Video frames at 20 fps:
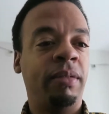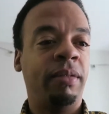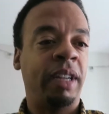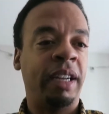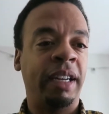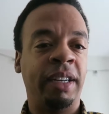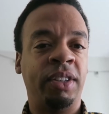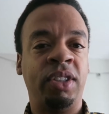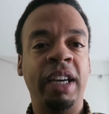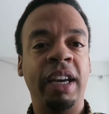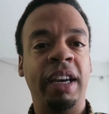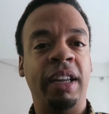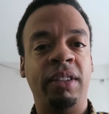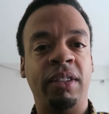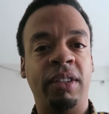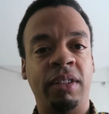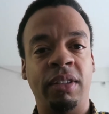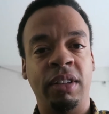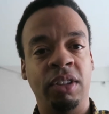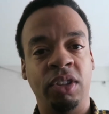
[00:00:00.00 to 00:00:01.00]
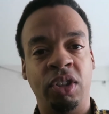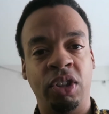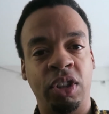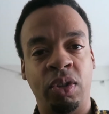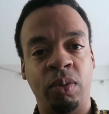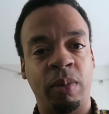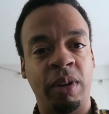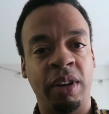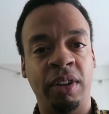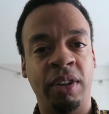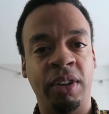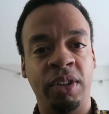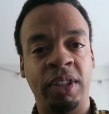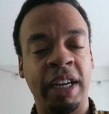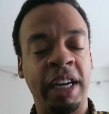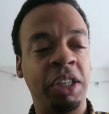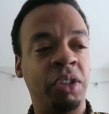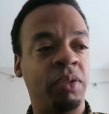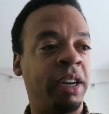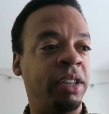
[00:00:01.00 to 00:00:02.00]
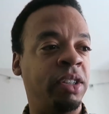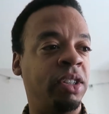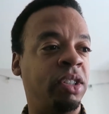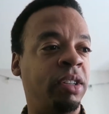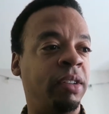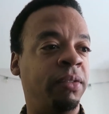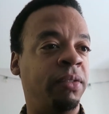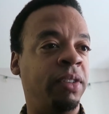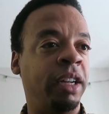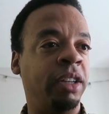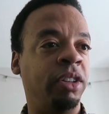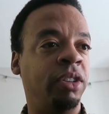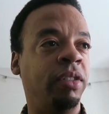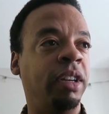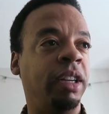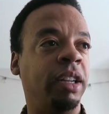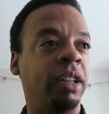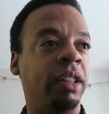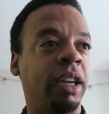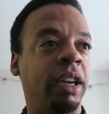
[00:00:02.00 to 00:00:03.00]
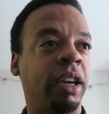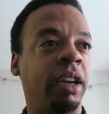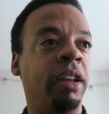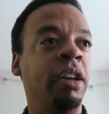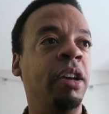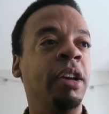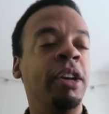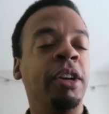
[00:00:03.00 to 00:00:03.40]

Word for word: But like I said, this is just one of those days where I just didn't feel like doing anything.